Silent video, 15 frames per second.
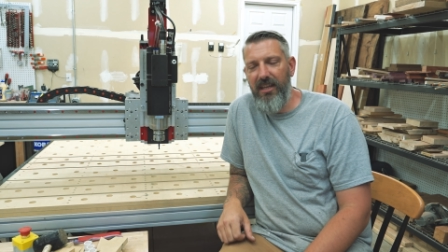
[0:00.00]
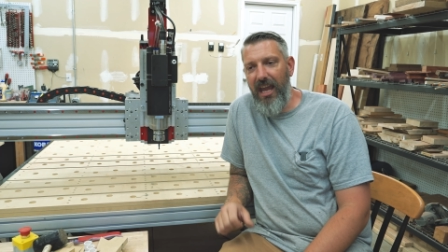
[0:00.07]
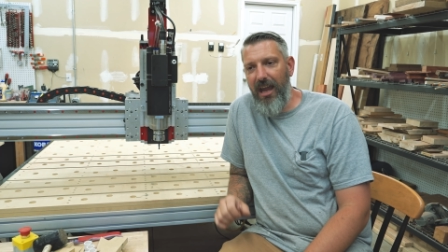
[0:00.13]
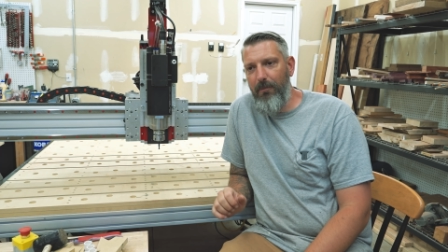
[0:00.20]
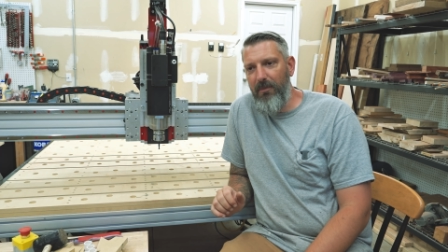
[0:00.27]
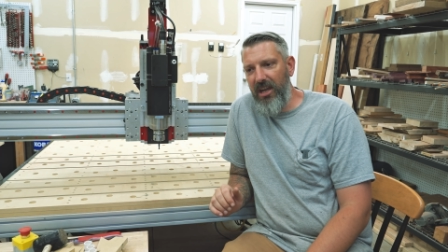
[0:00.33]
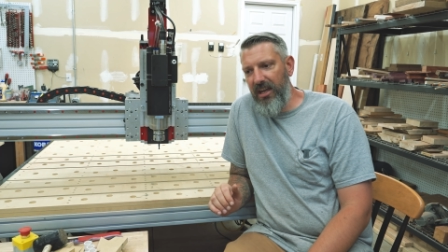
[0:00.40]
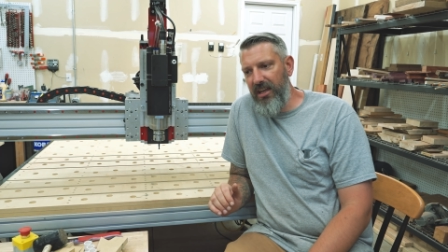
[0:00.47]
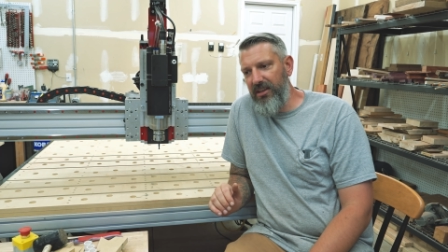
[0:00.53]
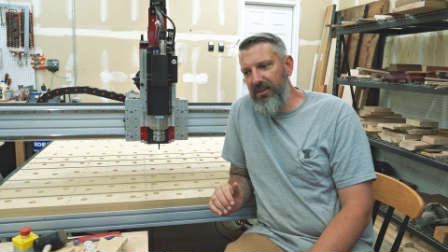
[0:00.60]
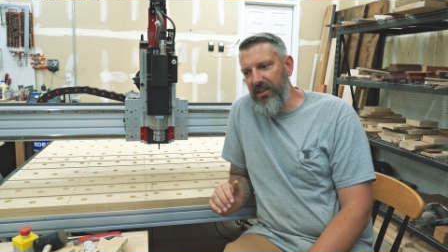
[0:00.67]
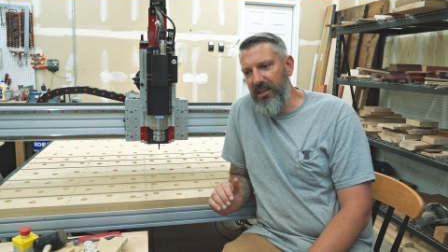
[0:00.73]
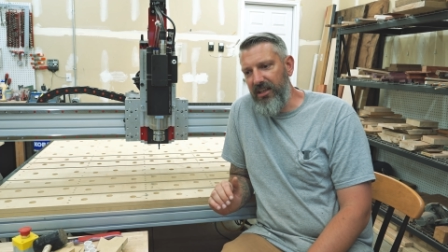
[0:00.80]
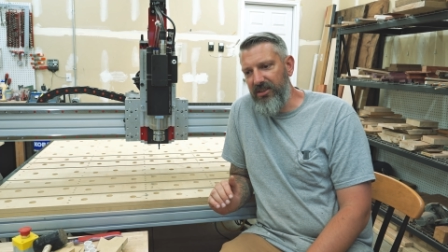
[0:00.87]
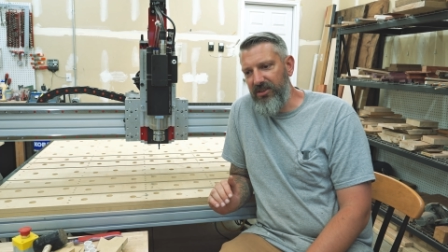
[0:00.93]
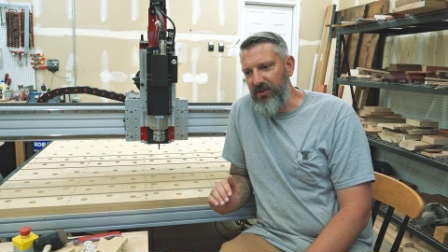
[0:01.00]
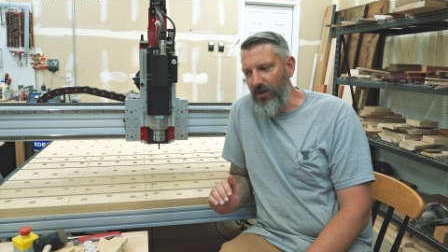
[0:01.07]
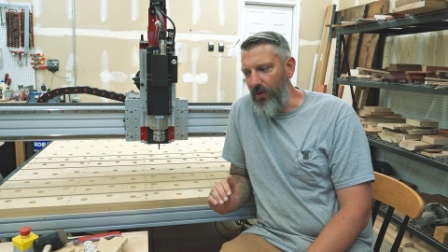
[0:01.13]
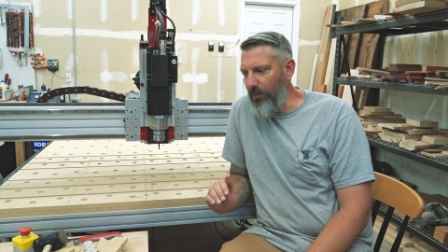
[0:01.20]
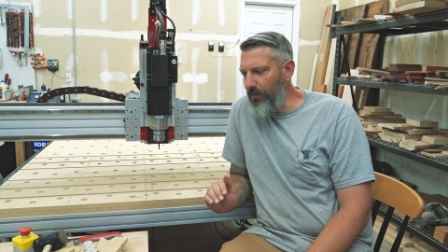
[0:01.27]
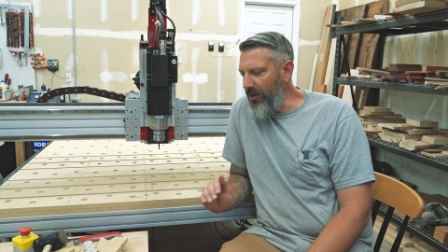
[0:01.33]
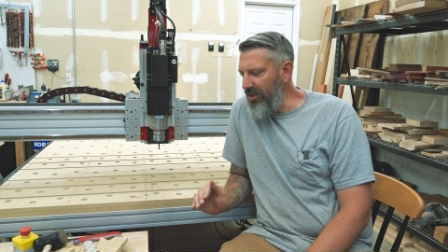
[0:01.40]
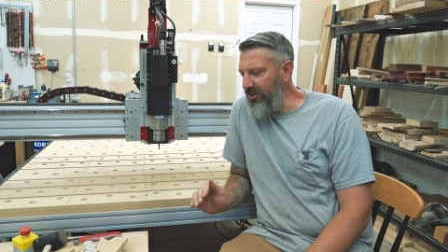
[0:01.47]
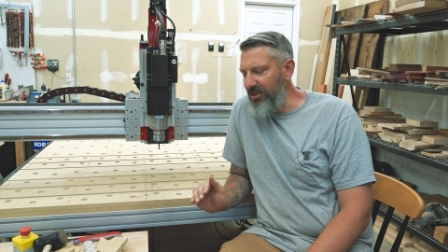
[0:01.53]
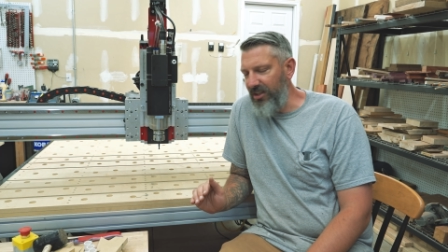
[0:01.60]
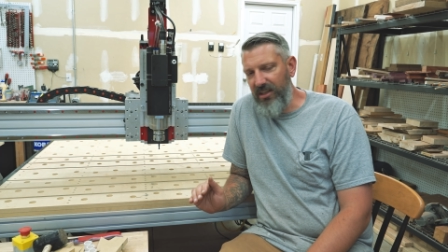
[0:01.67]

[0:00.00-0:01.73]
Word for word: that made things so much